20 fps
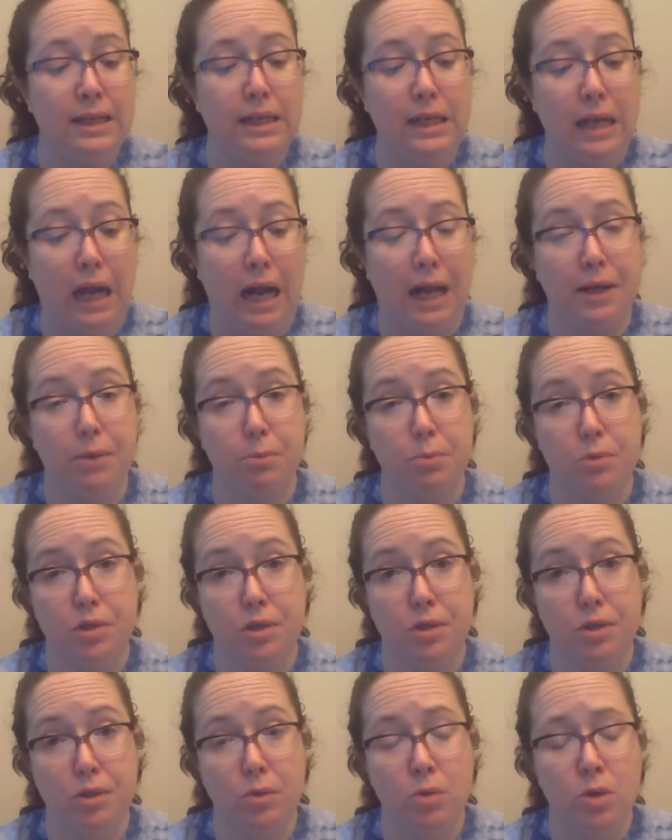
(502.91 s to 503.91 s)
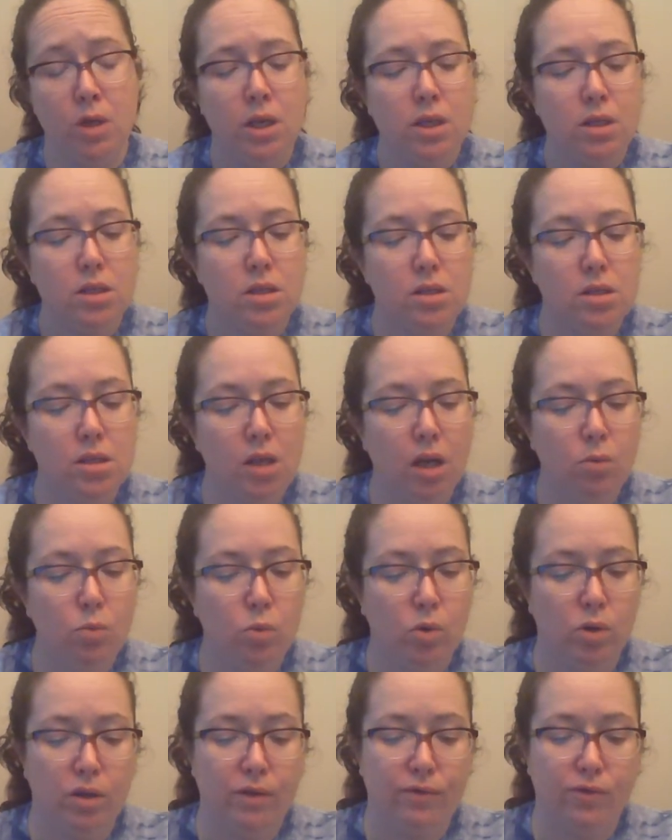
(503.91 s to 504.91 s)
Got him, too. Some
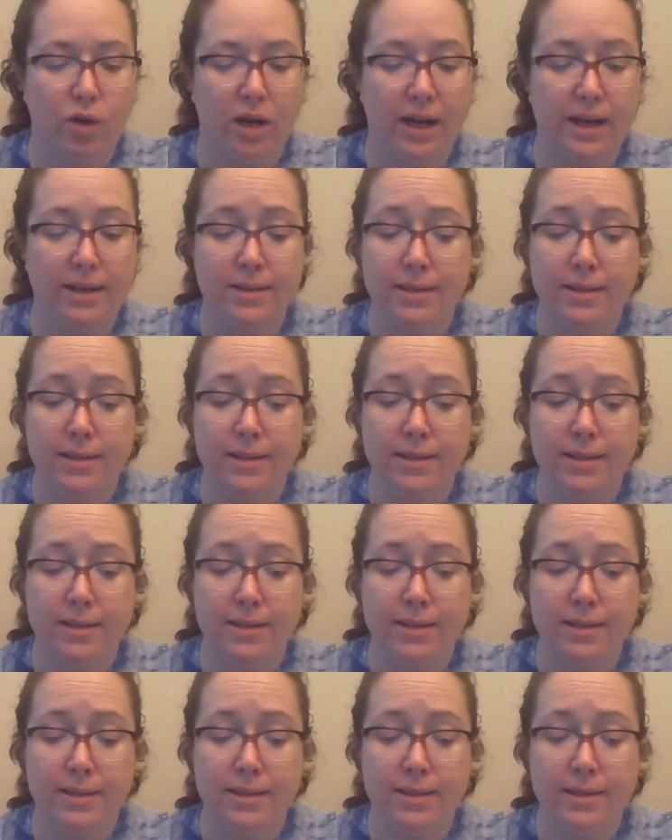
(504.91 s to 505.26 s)
were afraid.